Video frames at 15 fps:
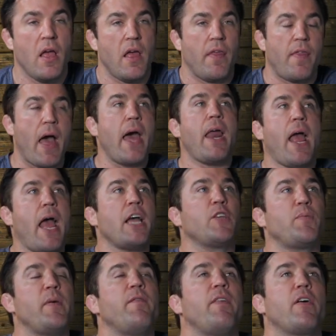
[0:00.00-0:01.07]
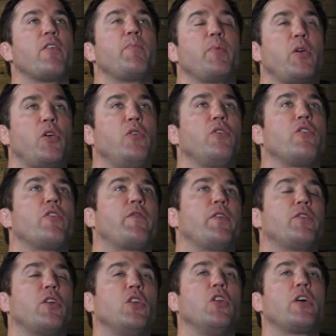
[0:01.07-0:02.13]
That has been very peculiar if
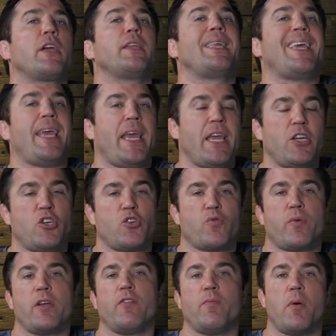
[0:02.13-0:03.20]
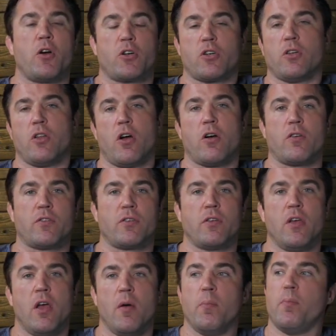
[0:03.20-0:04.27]
you to look at the history of martial arts.
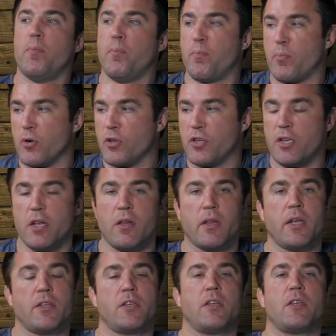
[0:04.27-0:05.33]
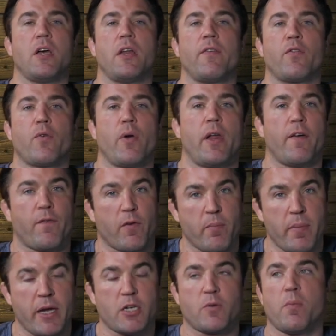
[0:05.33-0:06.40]
Brazil gets a ton of credit for
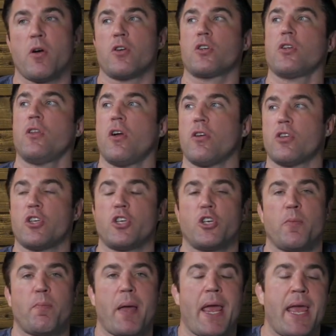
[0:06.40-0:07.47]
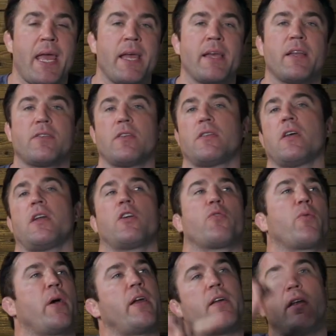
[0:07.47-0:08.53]
mixed martial arts. Japan gets a ton of
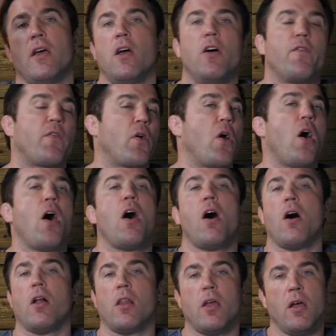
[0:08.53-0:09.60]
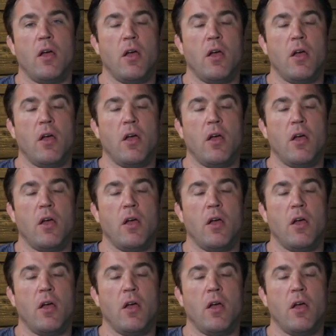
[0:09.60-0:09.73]
credit for all